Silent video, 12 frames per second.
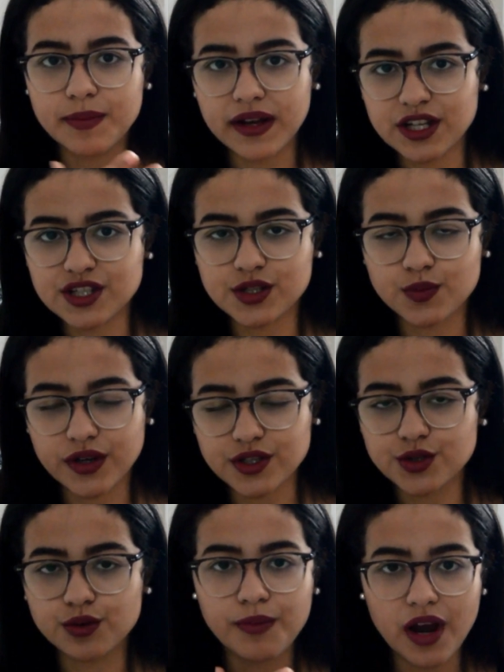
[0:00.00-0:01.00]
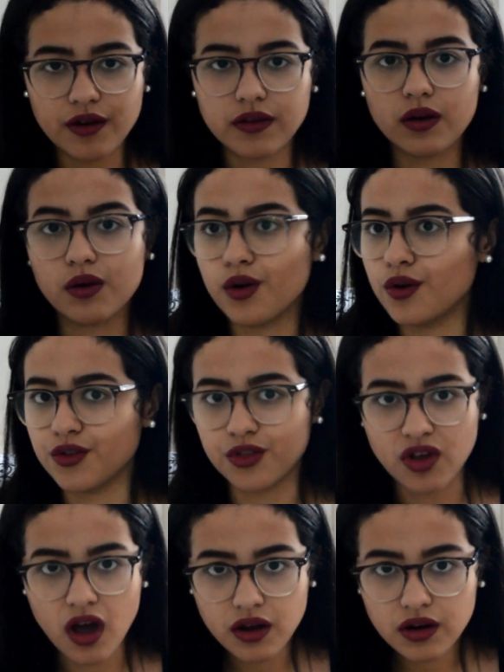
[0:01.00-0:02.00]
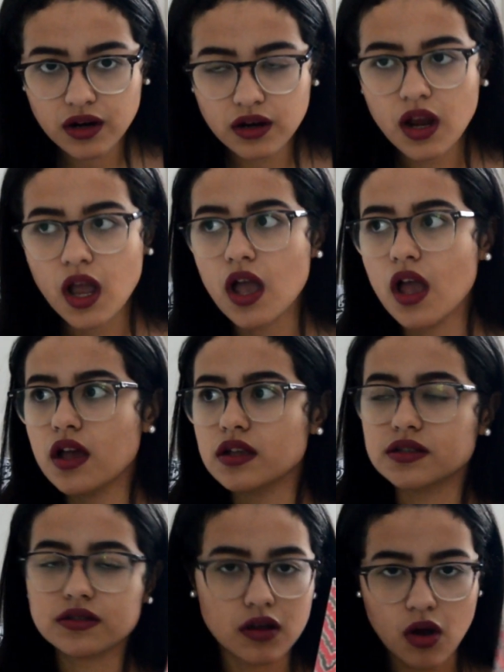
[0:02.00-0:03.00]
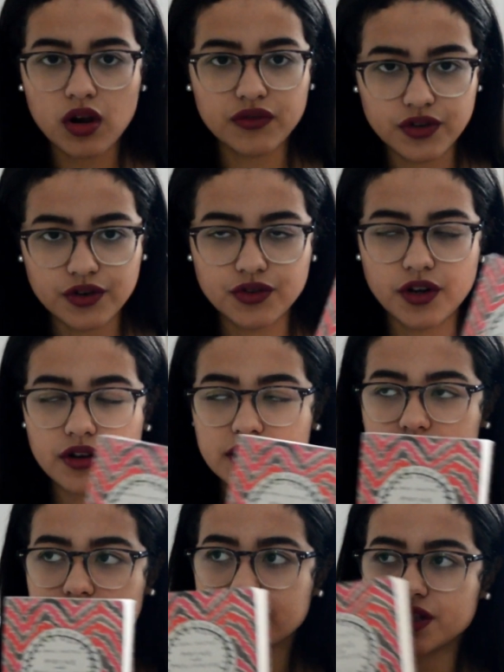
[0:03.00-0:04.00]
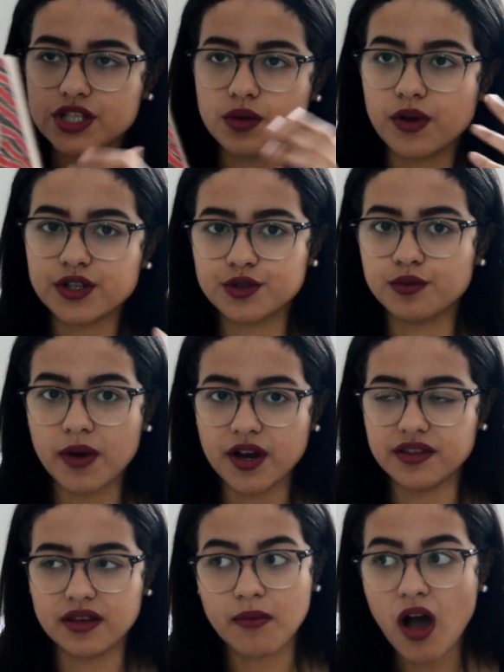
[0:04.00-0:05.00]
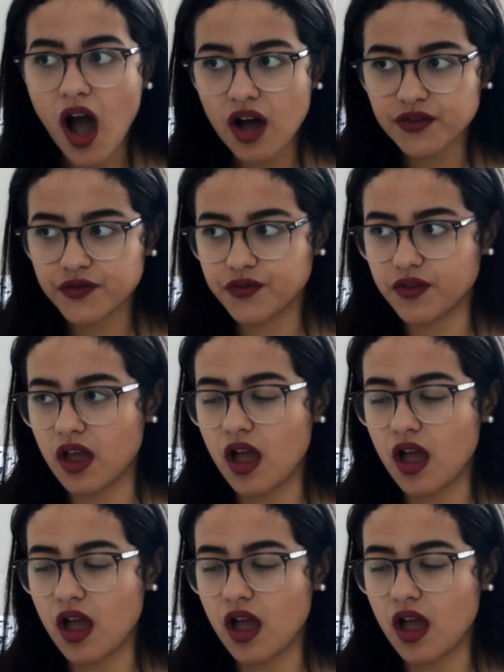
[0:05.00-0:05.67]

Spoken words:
Bennet just wants to marry her daughter, all of her daughters. She wants to marry them off.